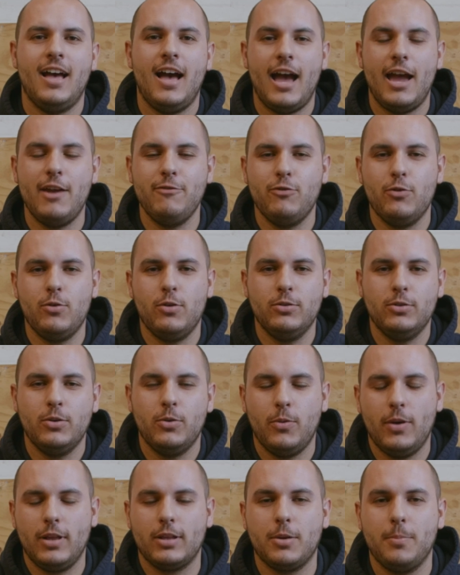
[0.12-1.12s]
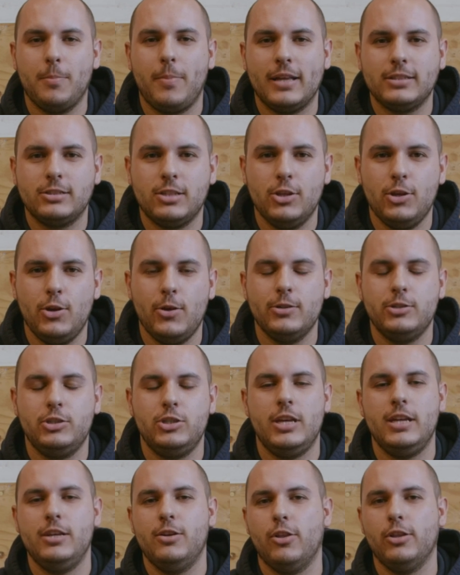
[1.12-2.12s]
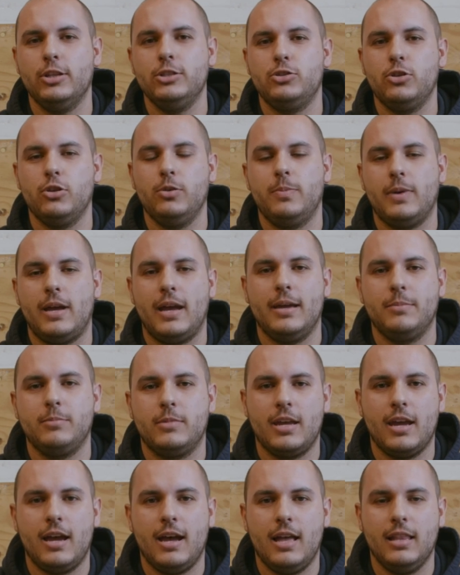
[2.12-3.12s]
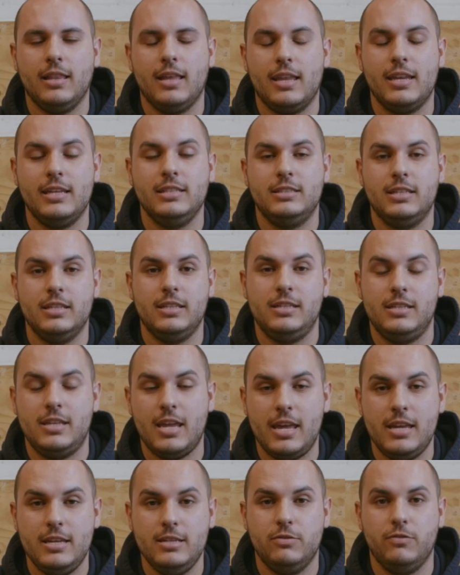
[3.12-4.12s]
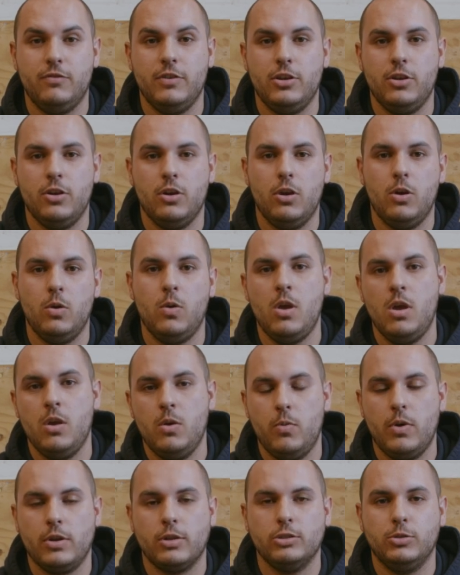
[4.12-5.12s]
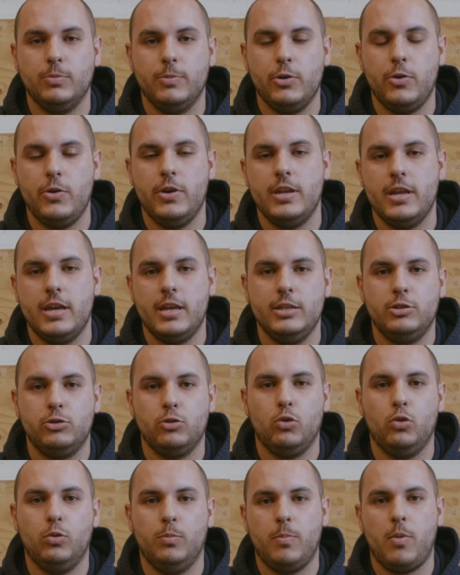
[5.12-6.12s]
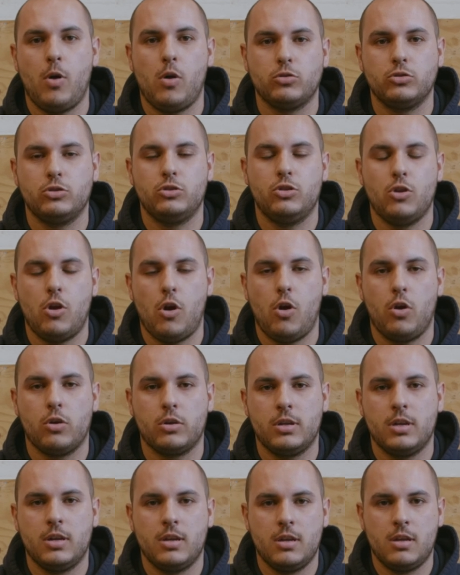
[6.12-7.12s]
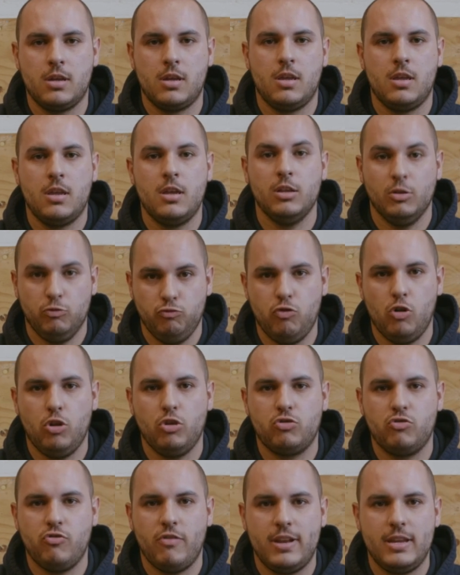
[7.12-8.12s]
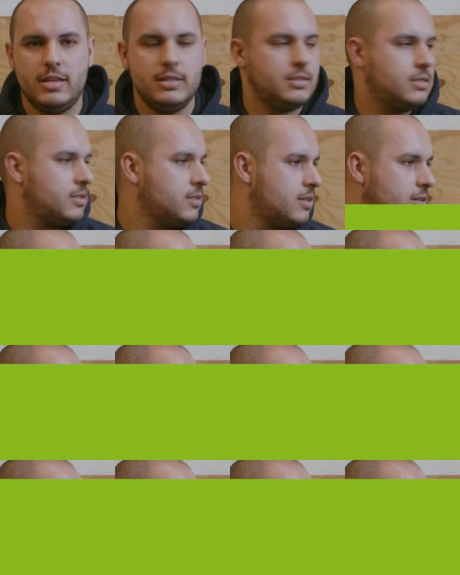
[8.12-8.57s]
Hi everyone, welcome back to the USG Knowledge Hub. I'm Carl, and in today's video, we're going to be doing a toolbox talk. Roll the credits.